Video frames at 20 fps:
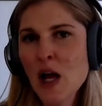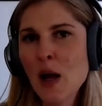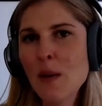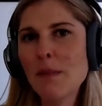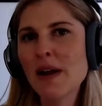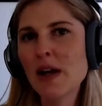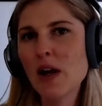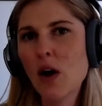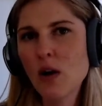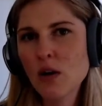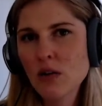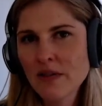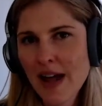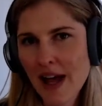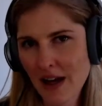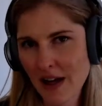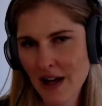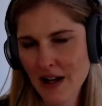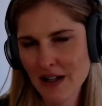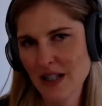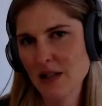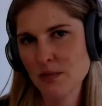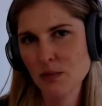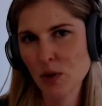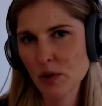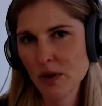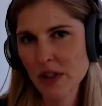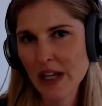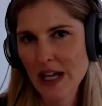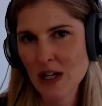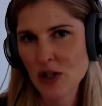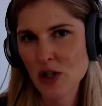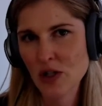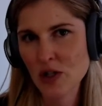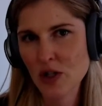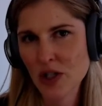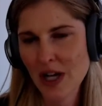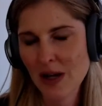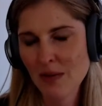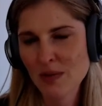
but own that customer relationship.